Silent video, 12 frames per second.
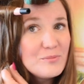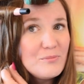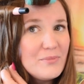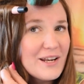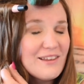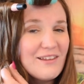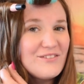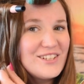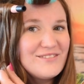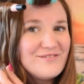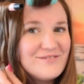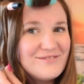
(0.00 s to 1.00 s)
But I love it.
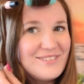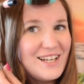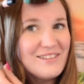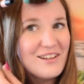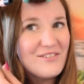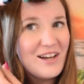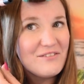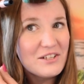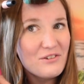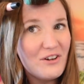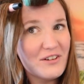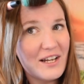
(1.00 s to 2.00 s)
I love having
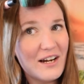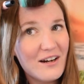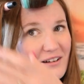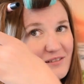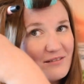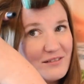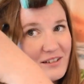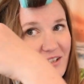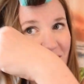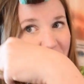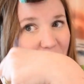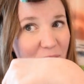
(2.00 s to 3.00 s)
long hair.
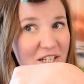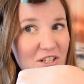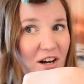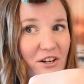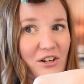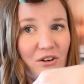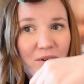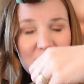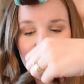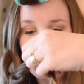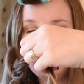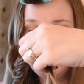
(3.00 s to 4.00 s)
My daughter always
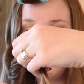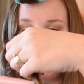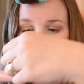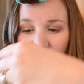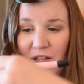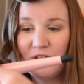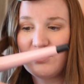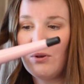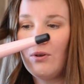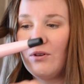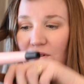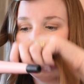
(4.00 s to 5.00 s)
calls me
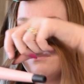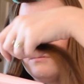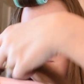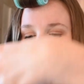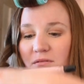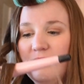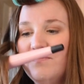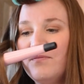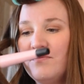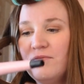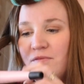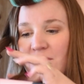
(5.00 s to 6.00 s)
Rapunzel.
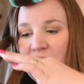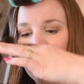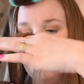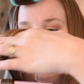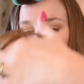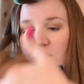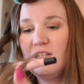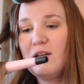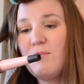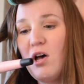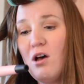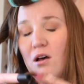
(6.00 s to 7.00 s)
She's like,
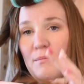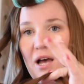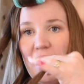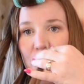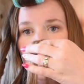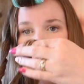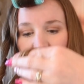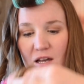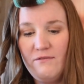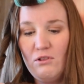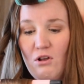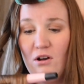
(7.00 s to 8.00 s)
Mom, I want to
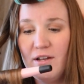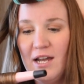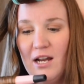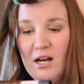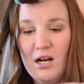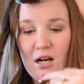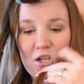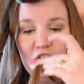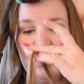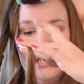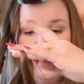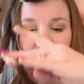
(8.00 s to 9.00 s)
have long hair
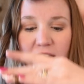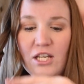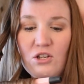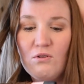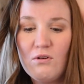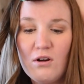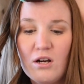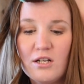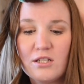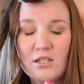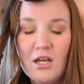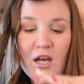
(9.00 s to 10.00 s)
just like
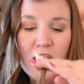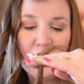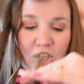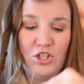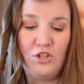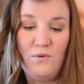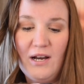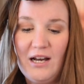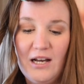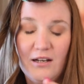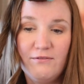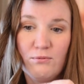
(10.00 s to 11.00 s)
yours because you
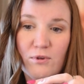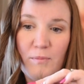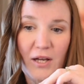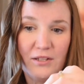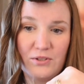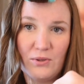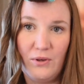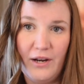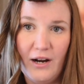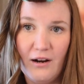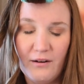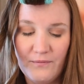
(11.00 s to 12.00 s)
have Rapunzel
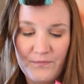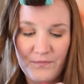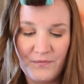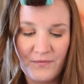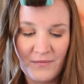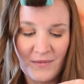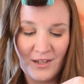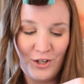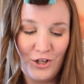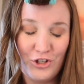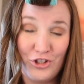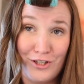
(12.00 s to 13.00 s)
hair.
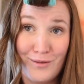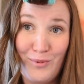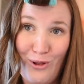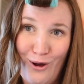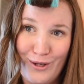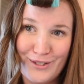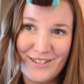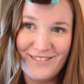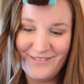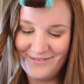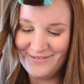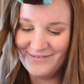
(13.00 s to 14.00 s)
She's a blonde.
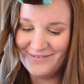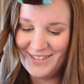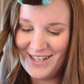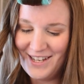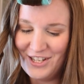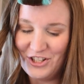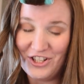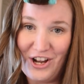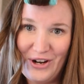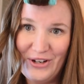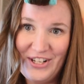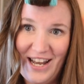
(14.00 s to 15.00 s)
She
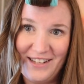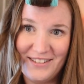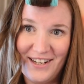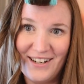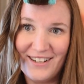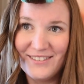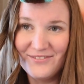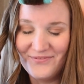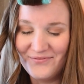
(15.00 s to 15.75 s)
got her dad's hair.